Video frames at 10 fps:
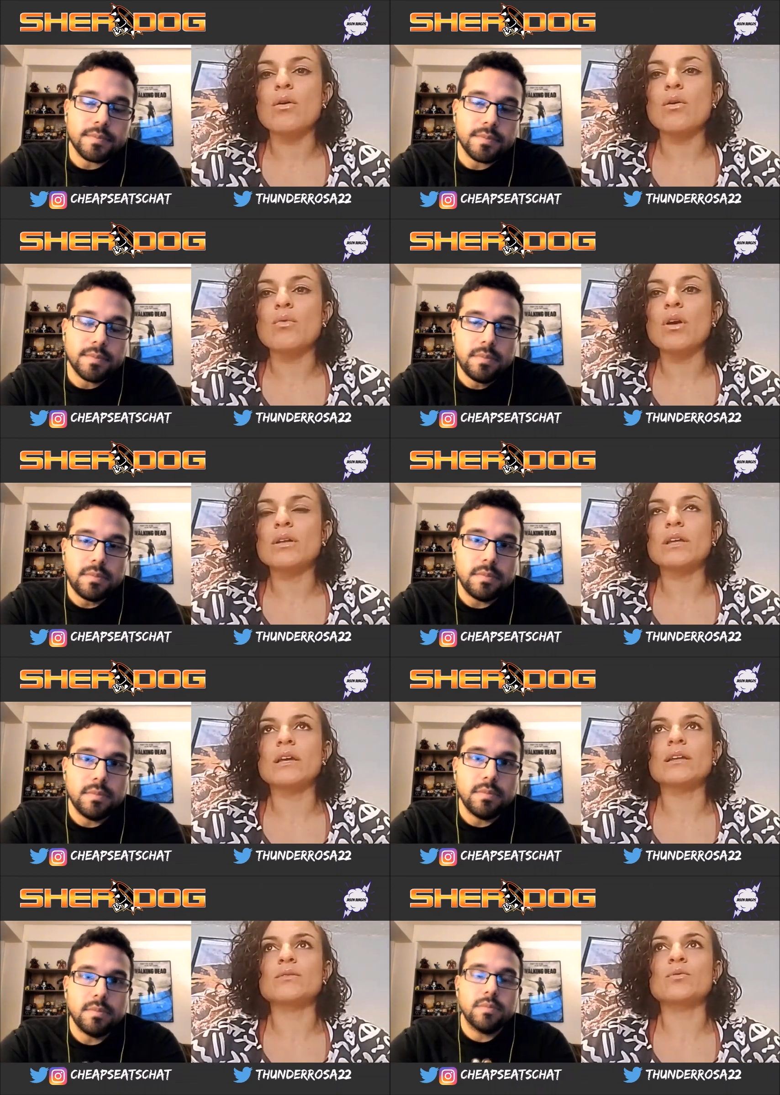Speaker 1: Well,
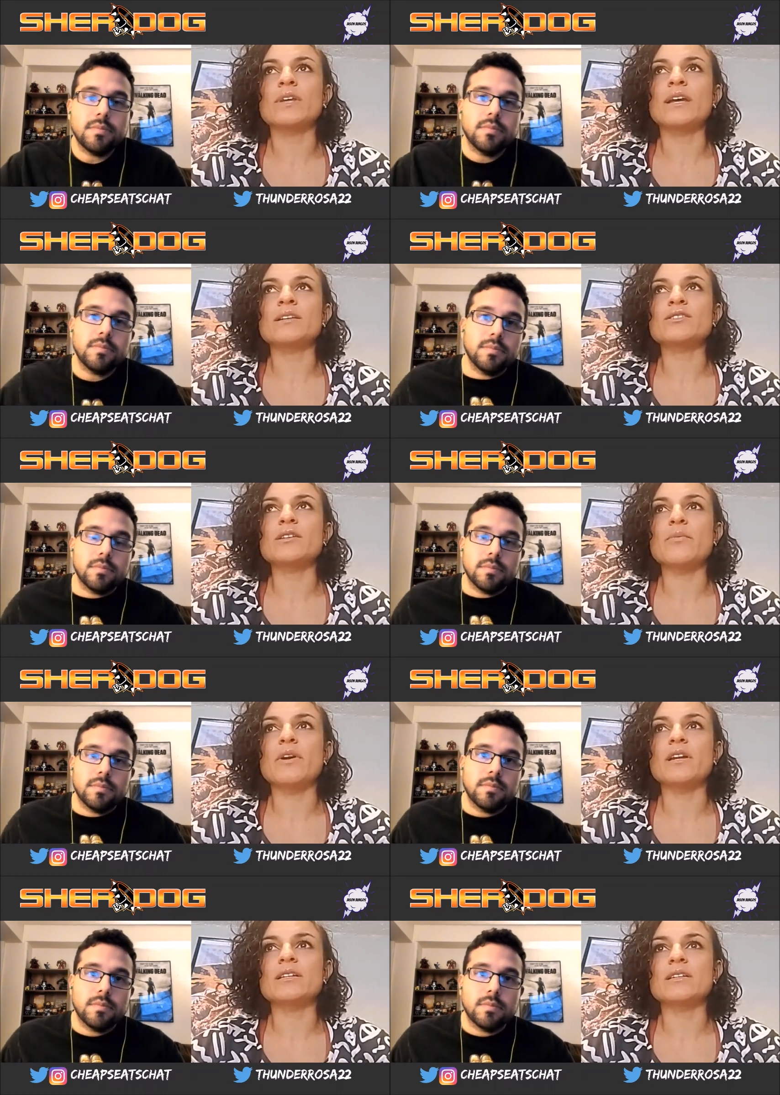uh, well the interesting
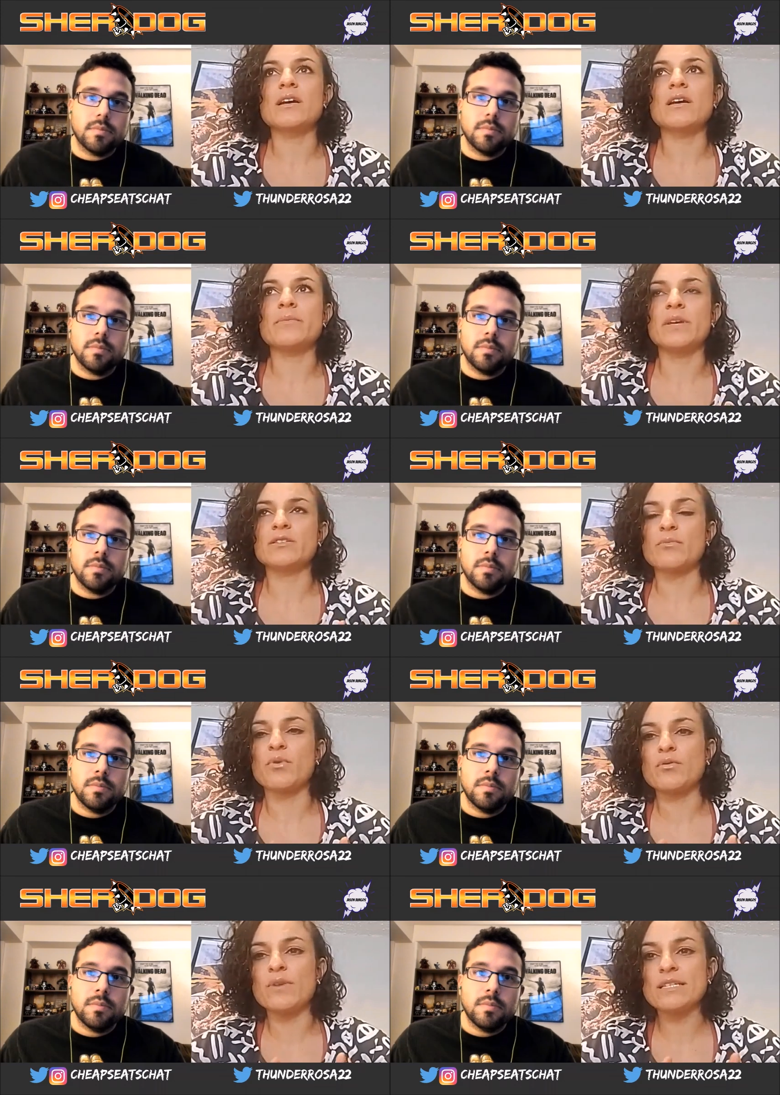part is uh, because of
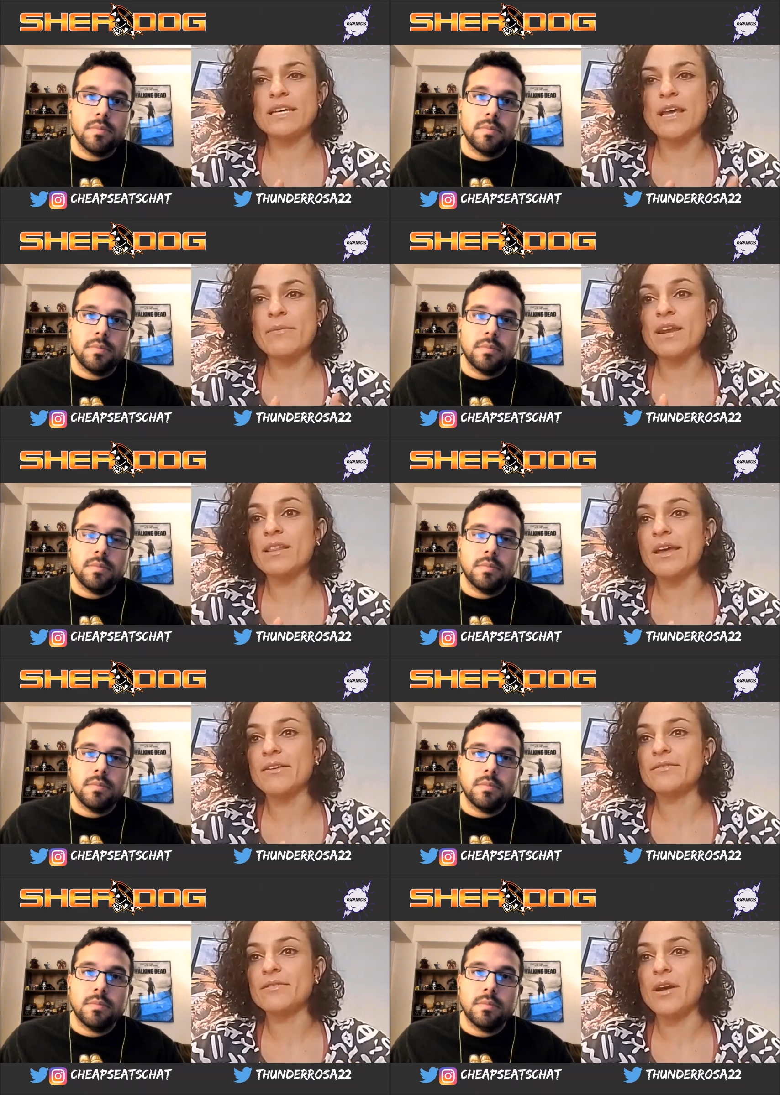pro wrestling, I met a
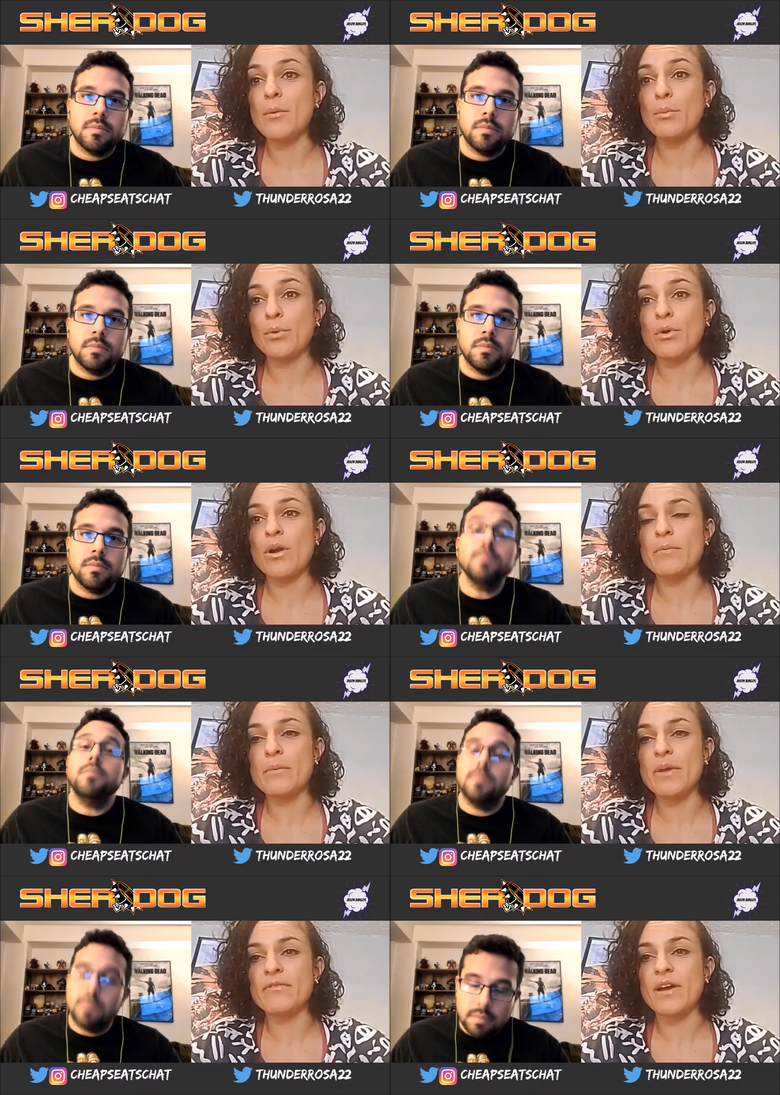lot of uh, pro M
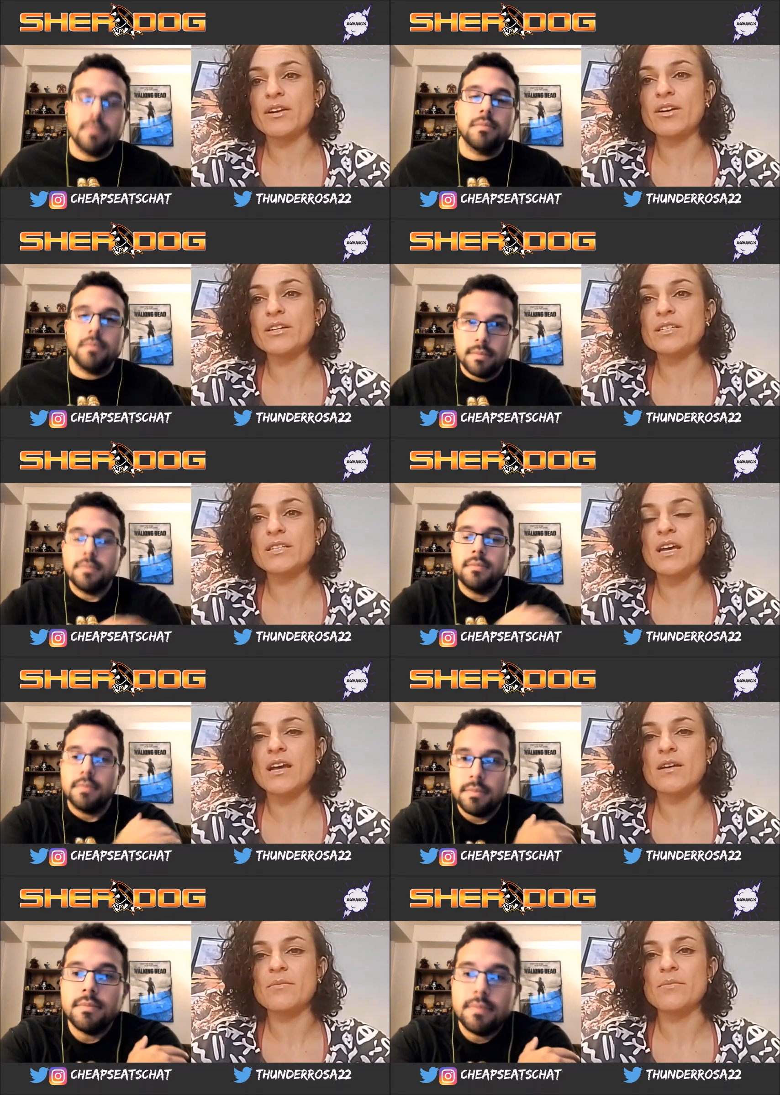M A hmm. fighters.
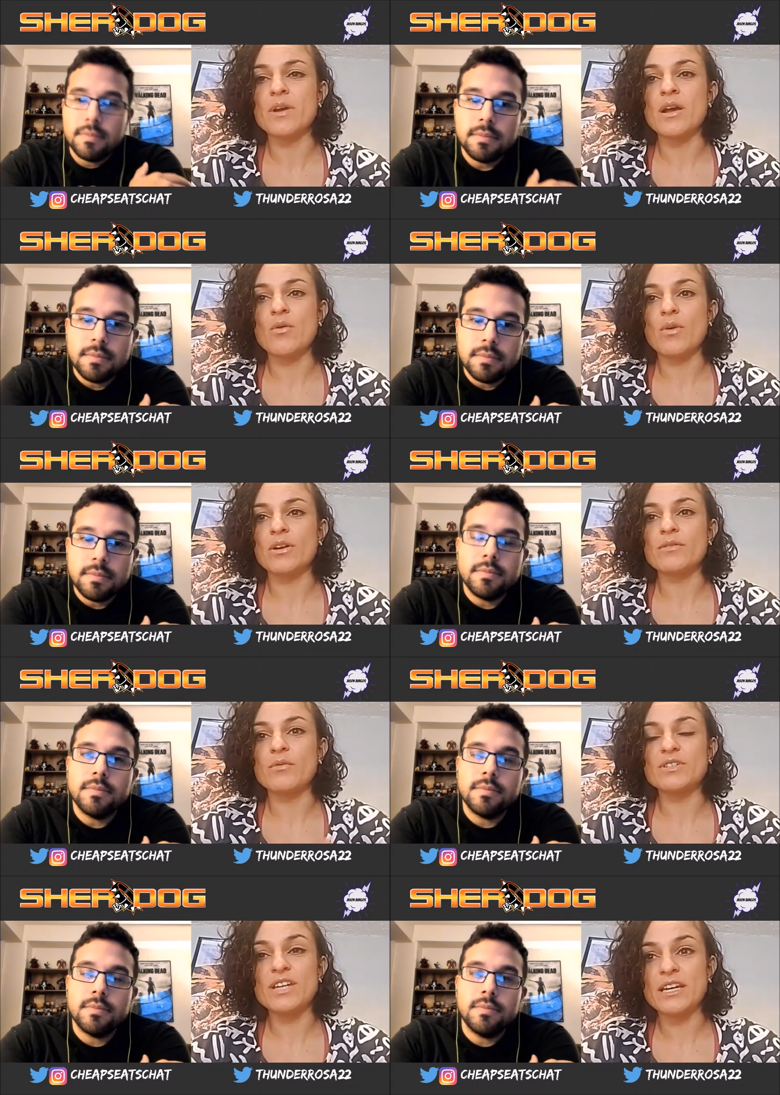Um, one of
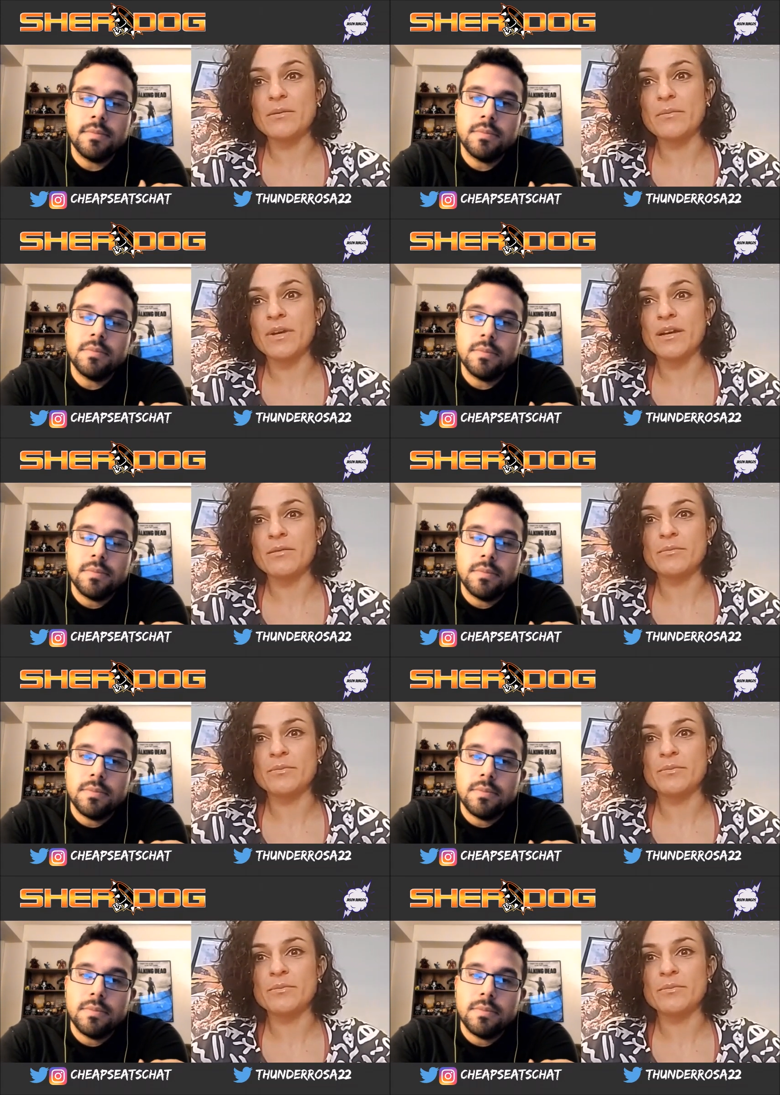them was Shayna uh,